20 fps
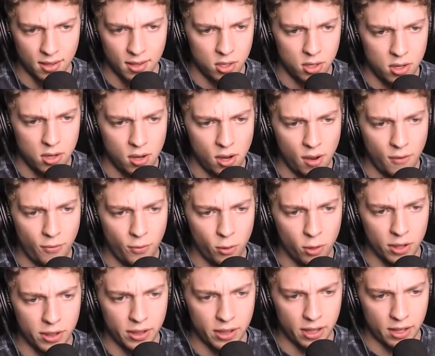You know you can go
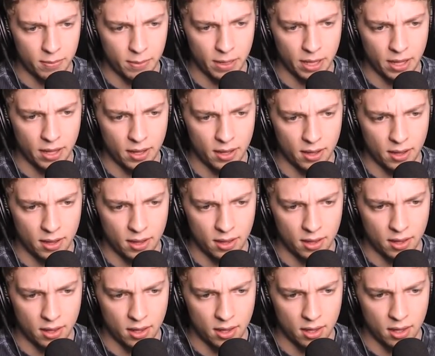forward there with this bit. There
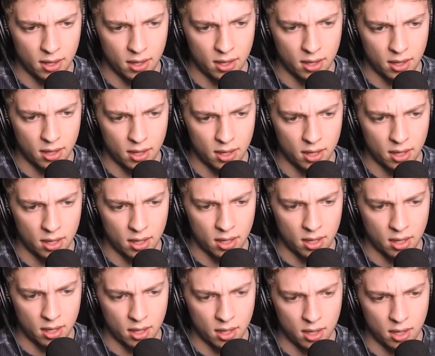we
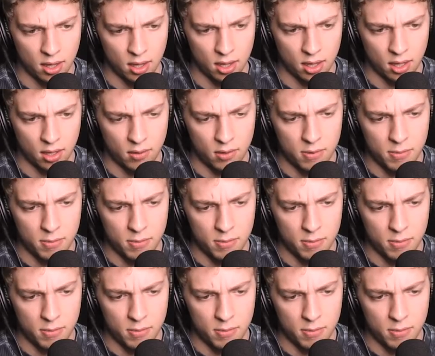go.